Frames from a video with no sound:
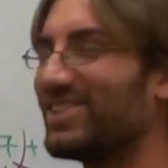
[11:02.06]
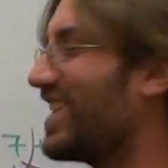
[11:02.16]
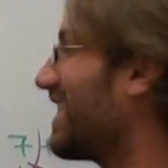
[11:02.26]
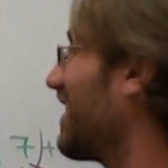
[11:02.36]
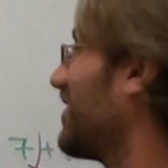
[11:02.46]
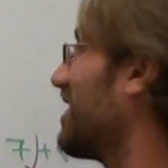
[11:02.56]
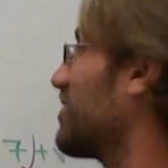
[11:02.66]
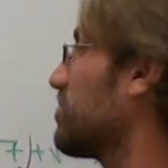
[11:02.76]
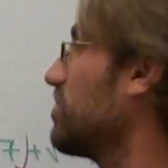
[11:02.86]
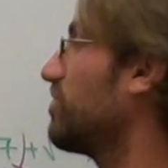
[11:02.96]
do anything with
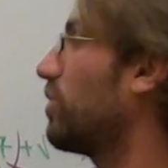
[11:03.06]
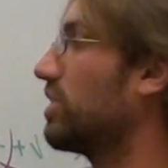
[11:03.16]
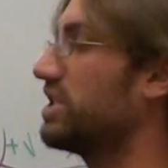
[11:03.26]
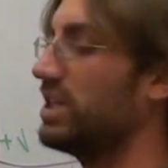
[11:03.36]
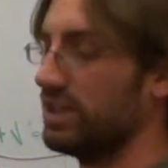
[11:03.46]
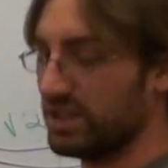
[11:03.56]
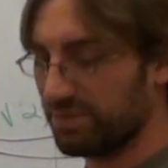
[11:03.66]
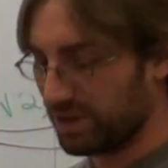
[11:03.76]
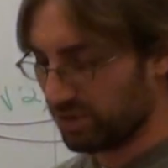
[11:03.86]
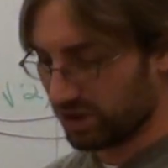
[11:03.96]
this root fourteen. Some
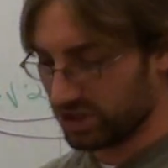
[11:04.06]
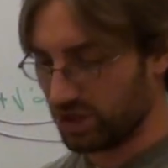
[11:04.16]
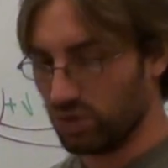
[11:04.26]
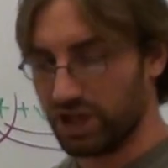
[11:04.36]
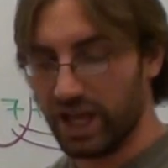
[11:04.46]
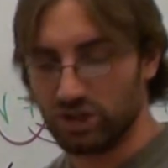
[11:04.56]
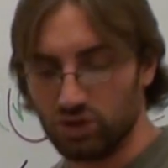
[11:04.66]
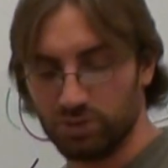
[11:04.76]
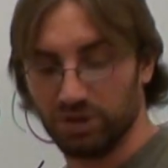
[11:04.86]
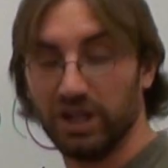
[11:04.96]
people are going to say, well, can't you
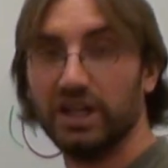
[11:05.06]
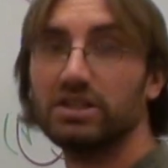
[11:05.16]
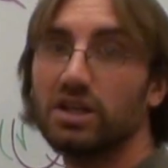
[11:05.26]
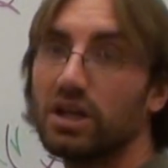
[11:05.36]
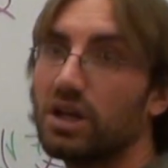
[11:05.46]
split it?